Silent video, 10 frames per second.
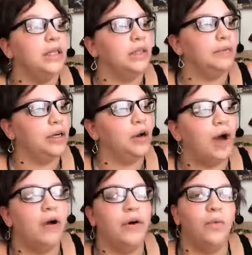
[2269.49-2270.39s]
Let me know
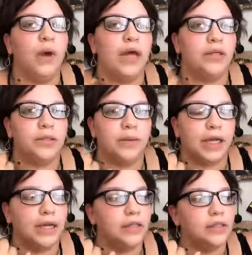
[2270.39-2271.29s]
how it went,
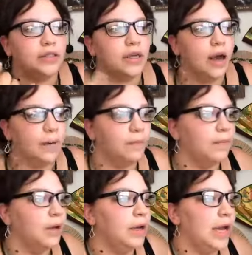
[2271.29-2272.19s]
because
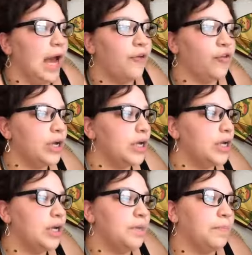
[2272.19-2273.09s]

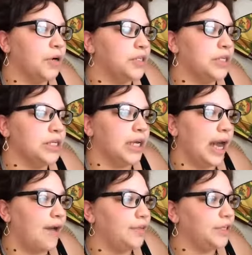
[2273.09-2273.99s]
every person is going to
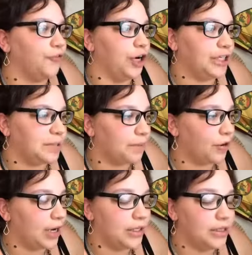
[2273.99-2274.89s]
have a different
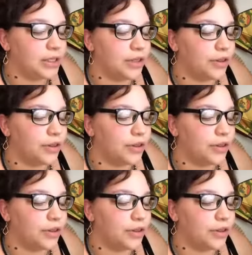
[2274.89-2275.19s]
experience.